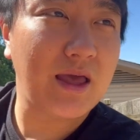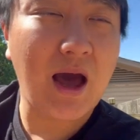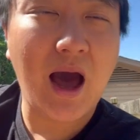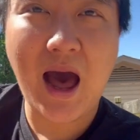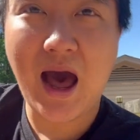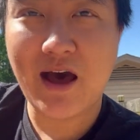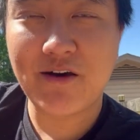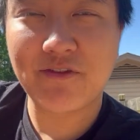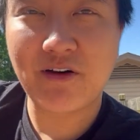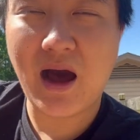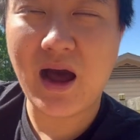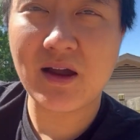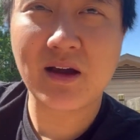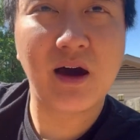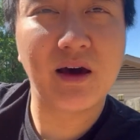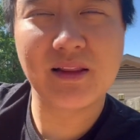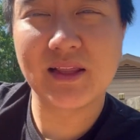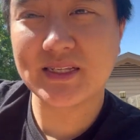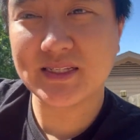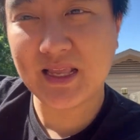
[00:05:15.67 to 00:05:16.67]
I
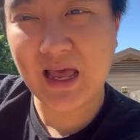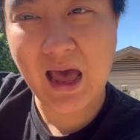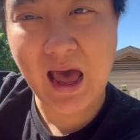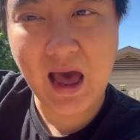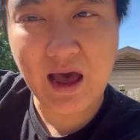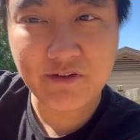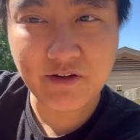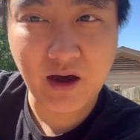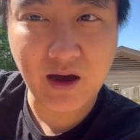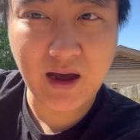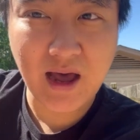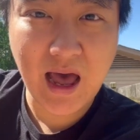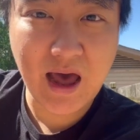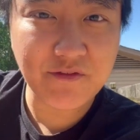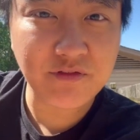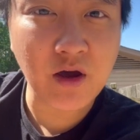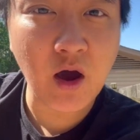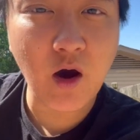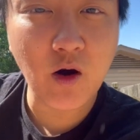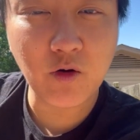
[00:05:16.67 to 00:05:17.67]
call this the half hot,
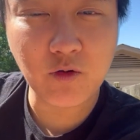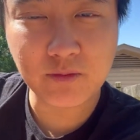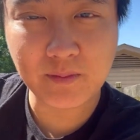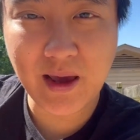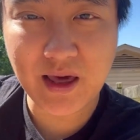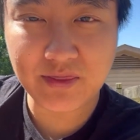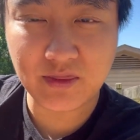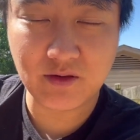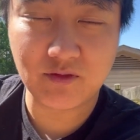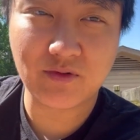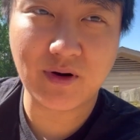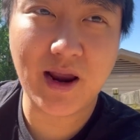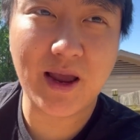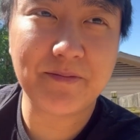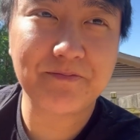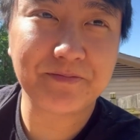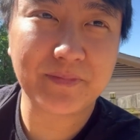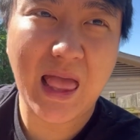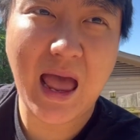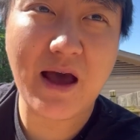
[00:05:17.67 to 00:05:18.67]
half cold method, right?
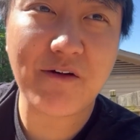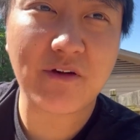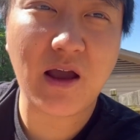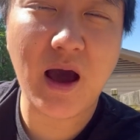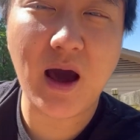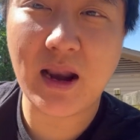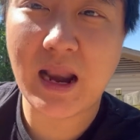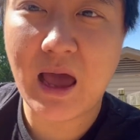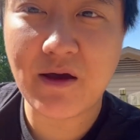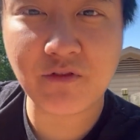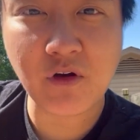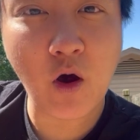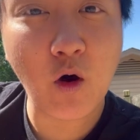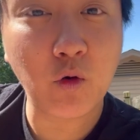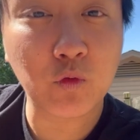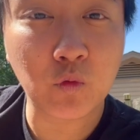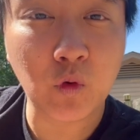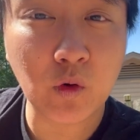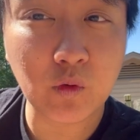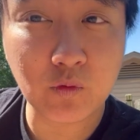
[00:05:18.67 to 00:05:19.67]
Half hot, half
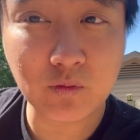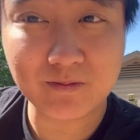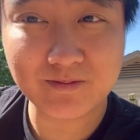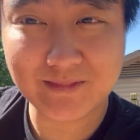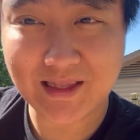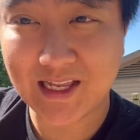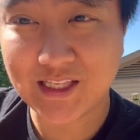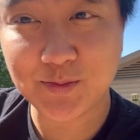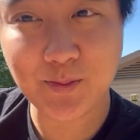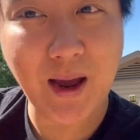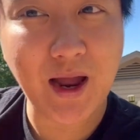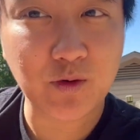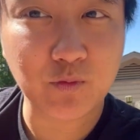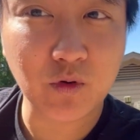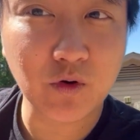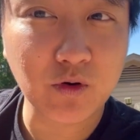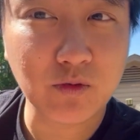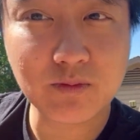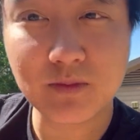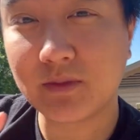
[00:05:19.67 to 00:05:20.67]
cold rule. That's my
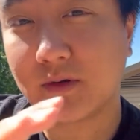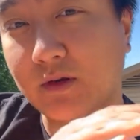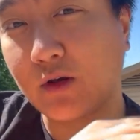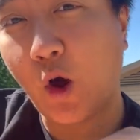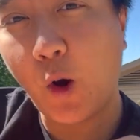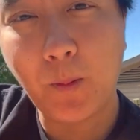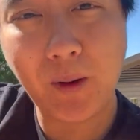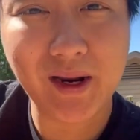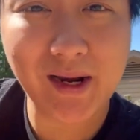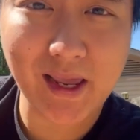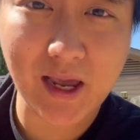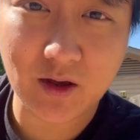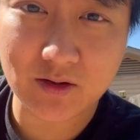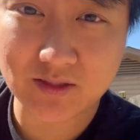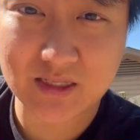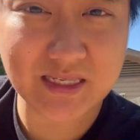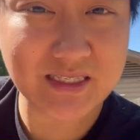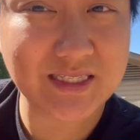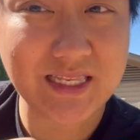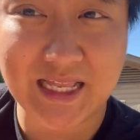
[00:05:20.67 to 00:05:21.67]
rule, nobody
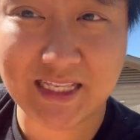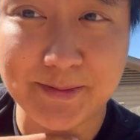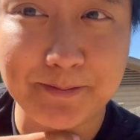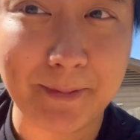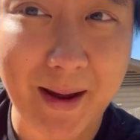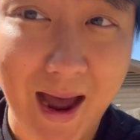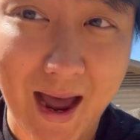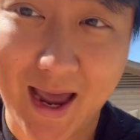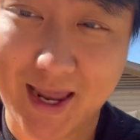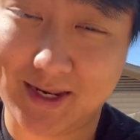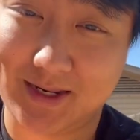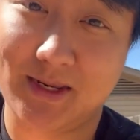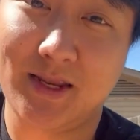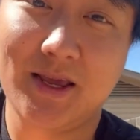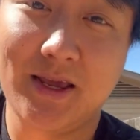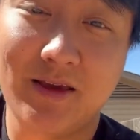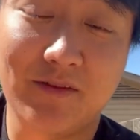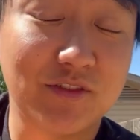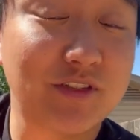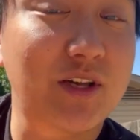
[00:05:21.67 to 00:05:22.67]
else, that's mine.
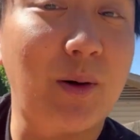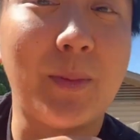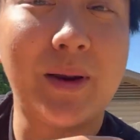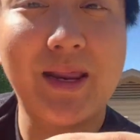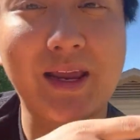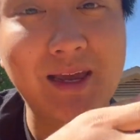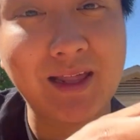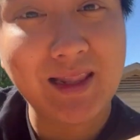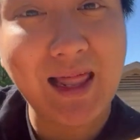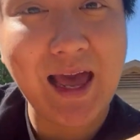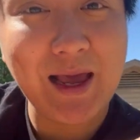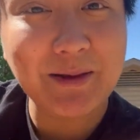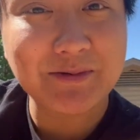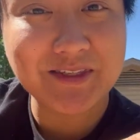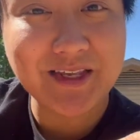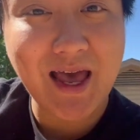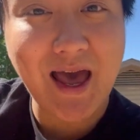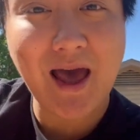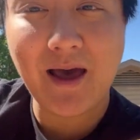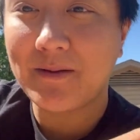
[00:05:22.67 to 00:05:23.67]
Somebody claims
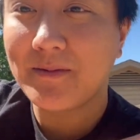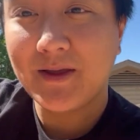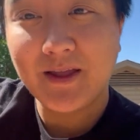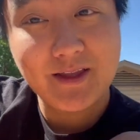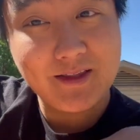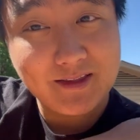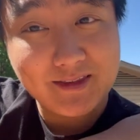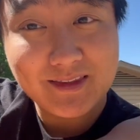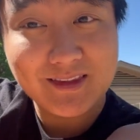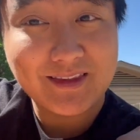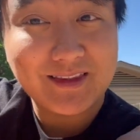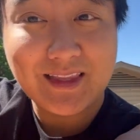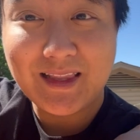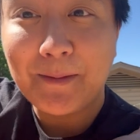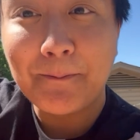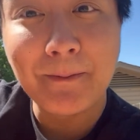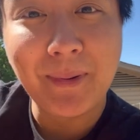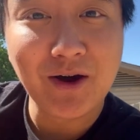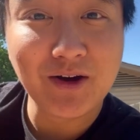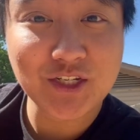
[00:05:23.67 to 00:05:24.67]
that,
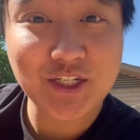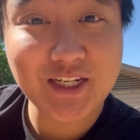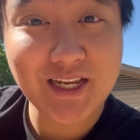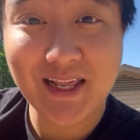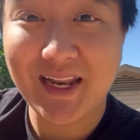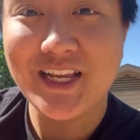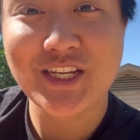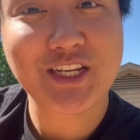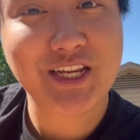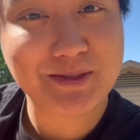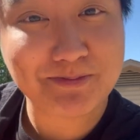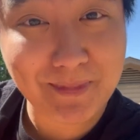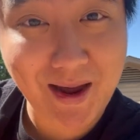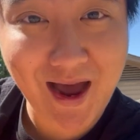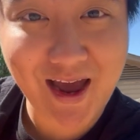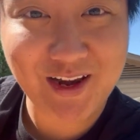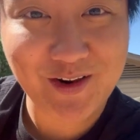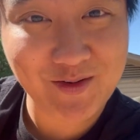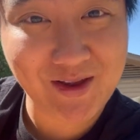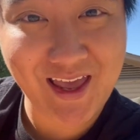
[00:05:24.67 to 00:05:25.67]
bullshit, that shit's
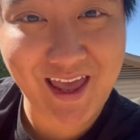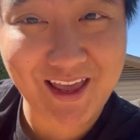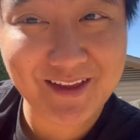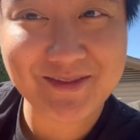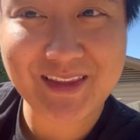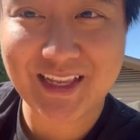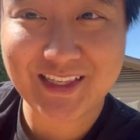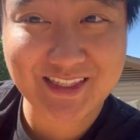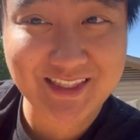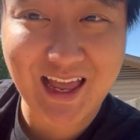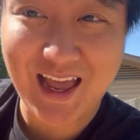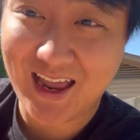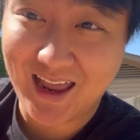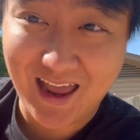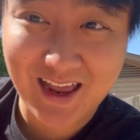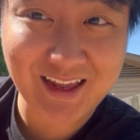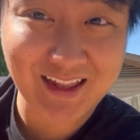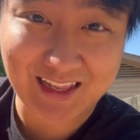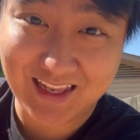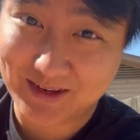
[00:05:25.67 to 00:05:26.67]
mine, okay?
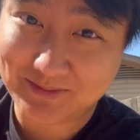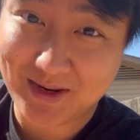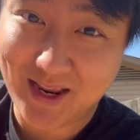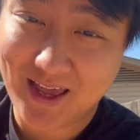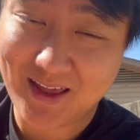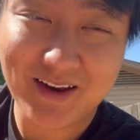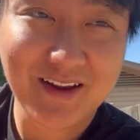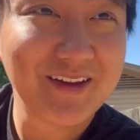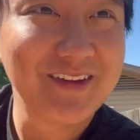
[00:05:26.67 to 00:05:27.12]
I claim that.